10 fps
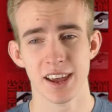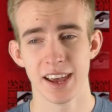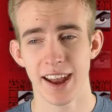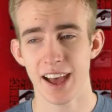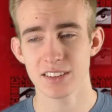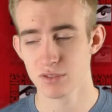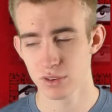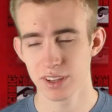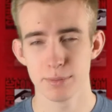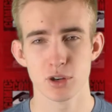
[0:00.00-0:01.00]
and hasn't
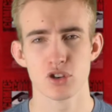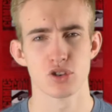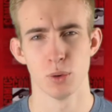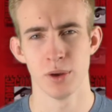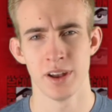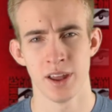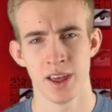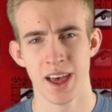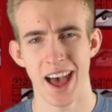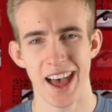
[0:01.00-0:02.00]
really been shown
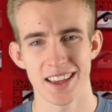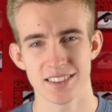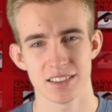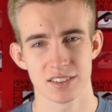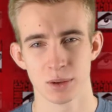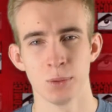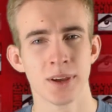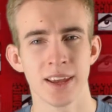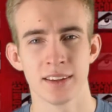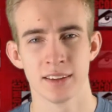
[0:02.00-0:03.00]
as a school
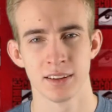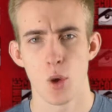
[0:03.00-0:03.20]
kid.